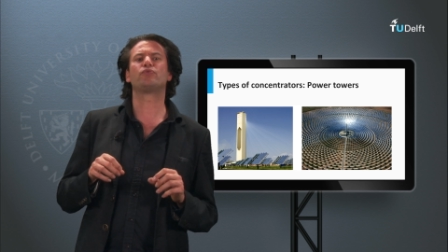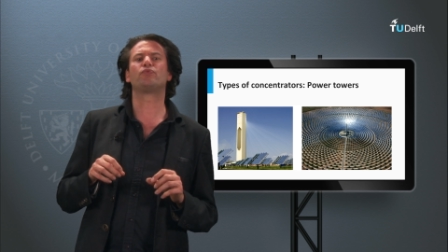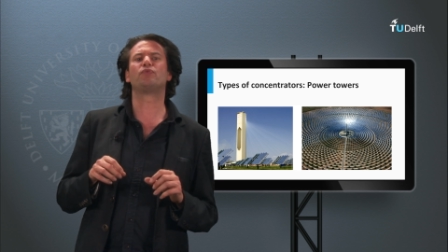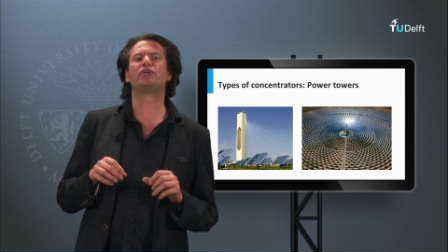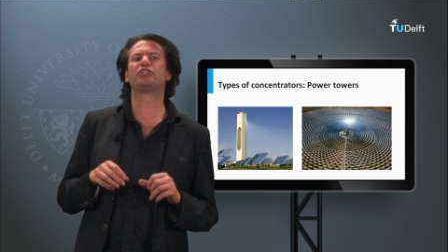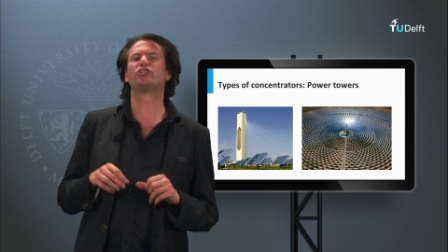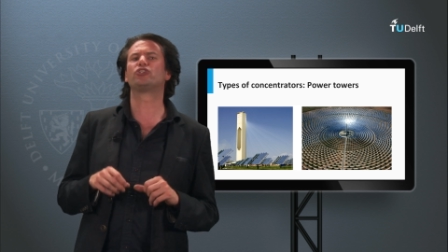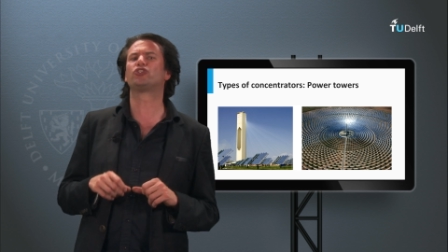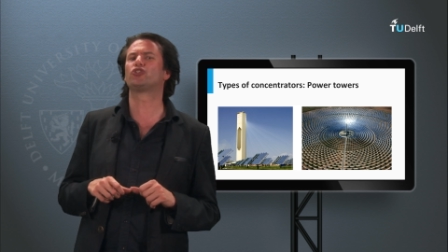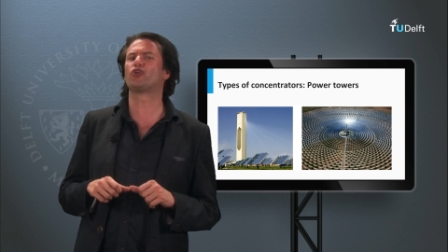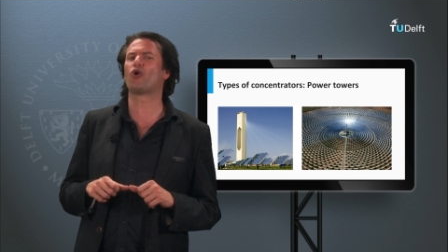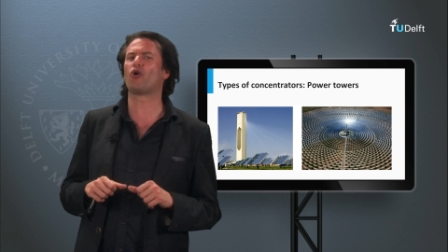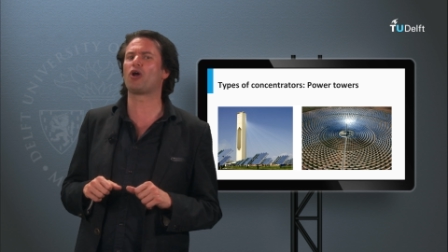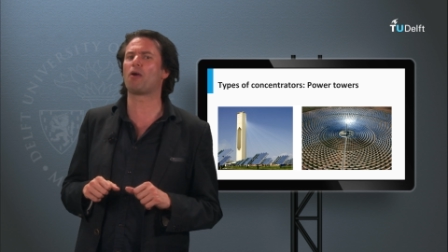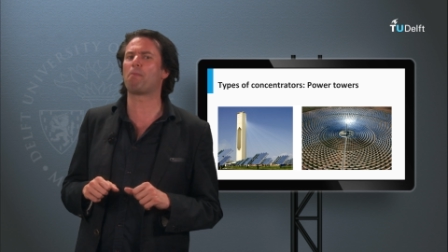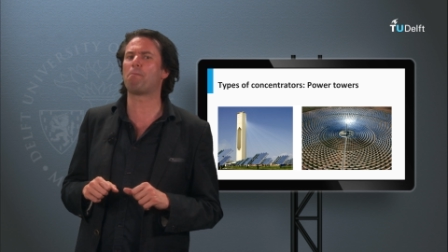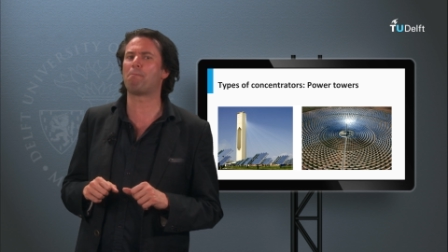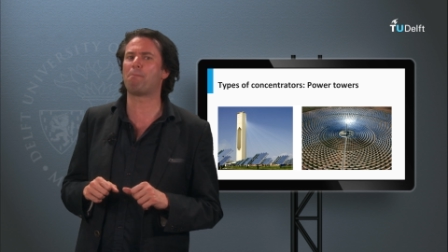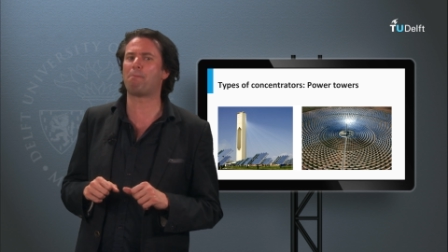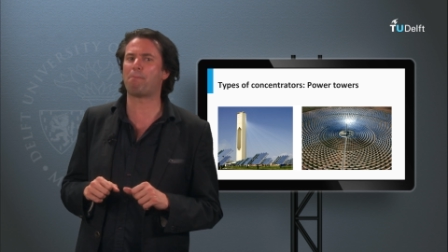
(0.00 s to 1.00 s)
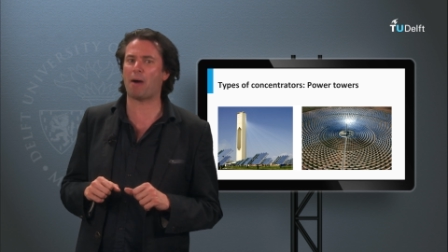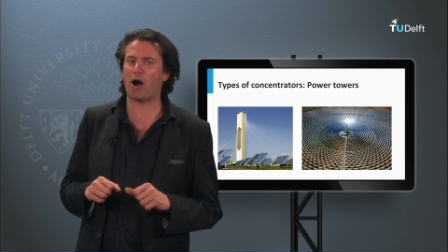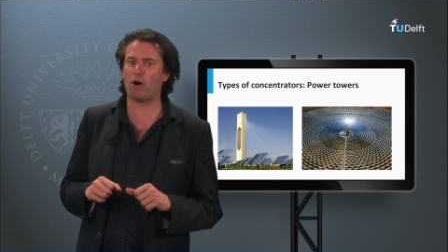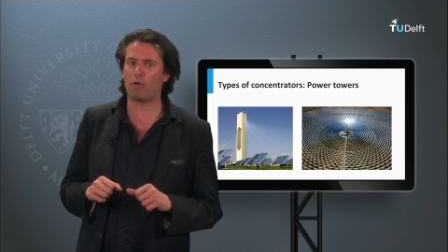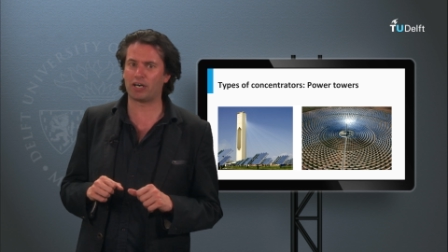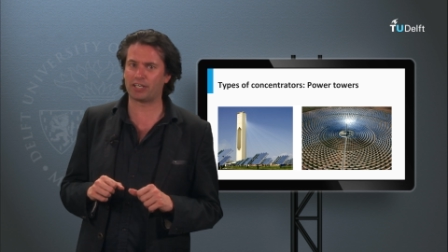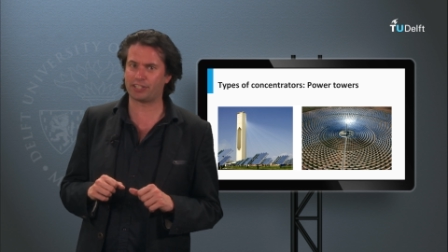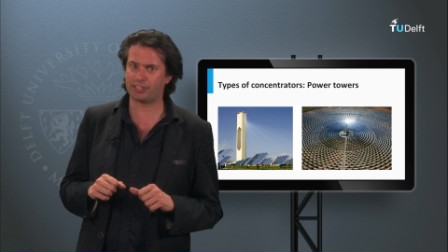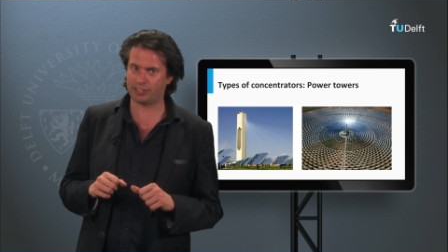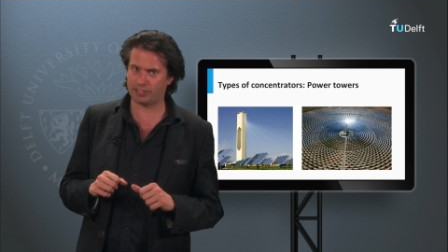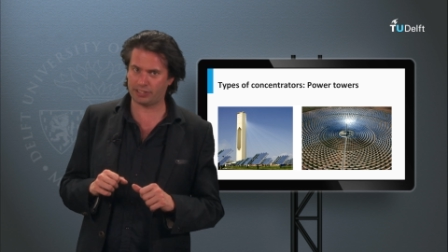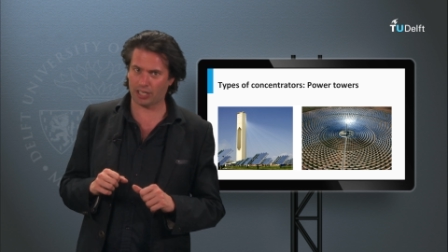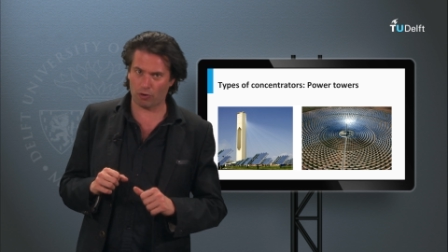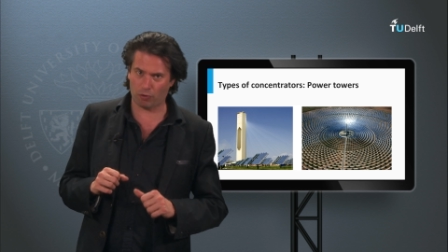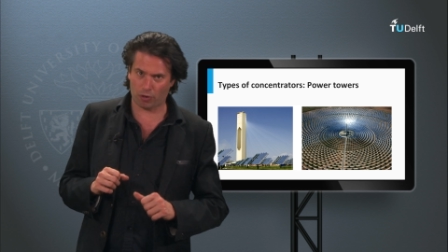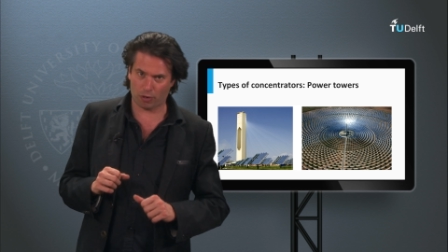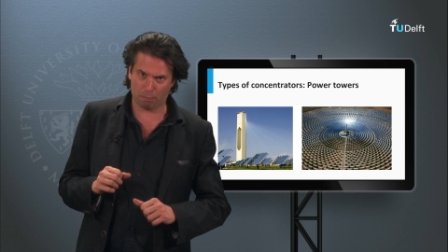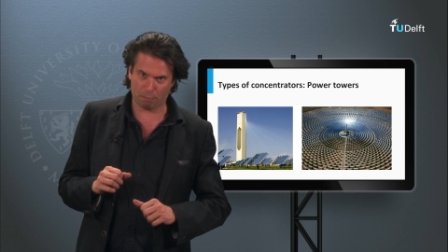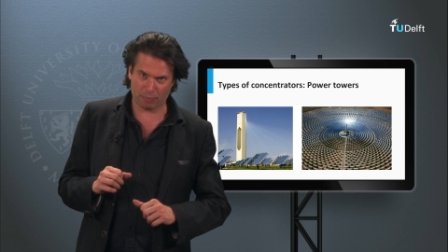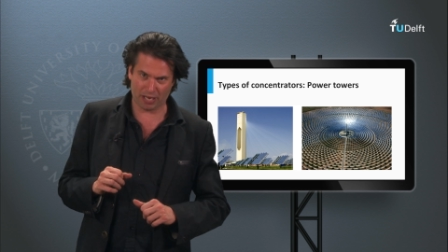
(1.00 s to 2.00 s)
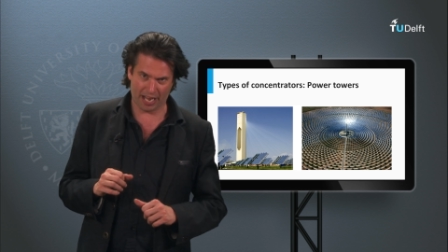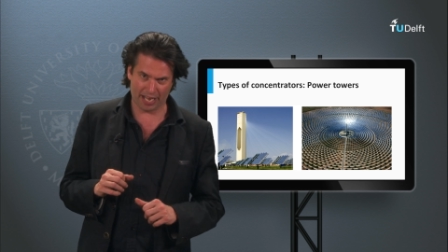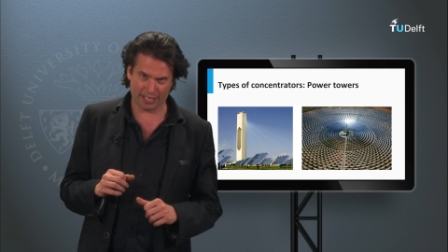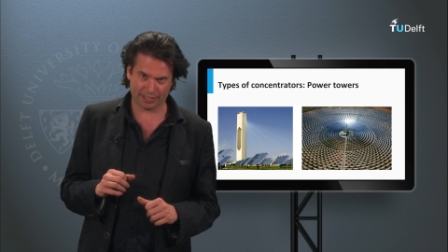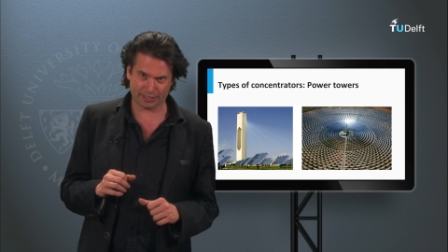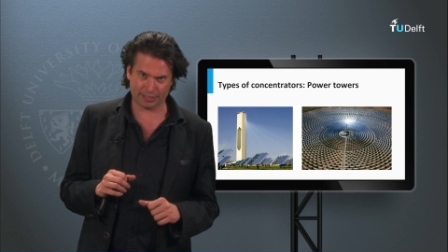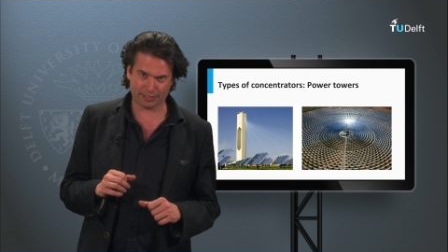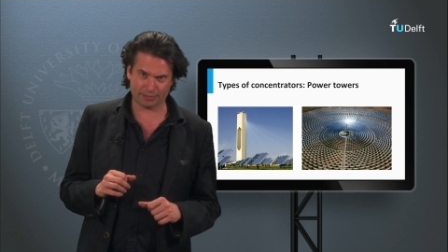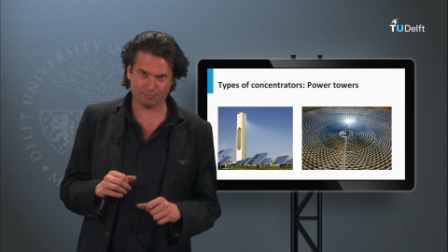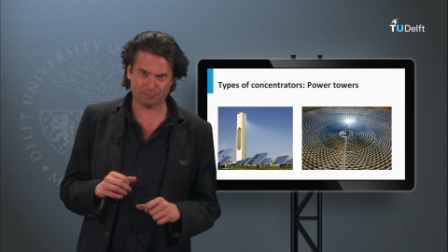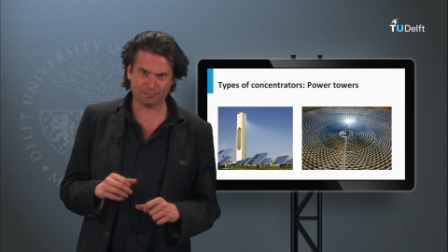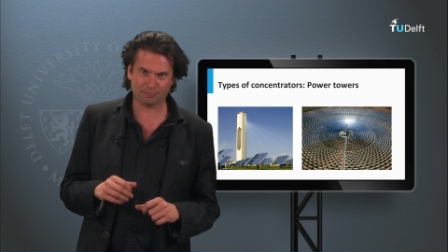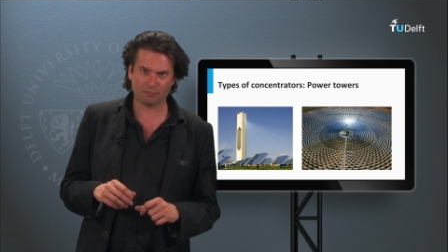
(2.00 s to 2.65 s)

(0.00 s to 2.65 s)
with the solar power tower plants.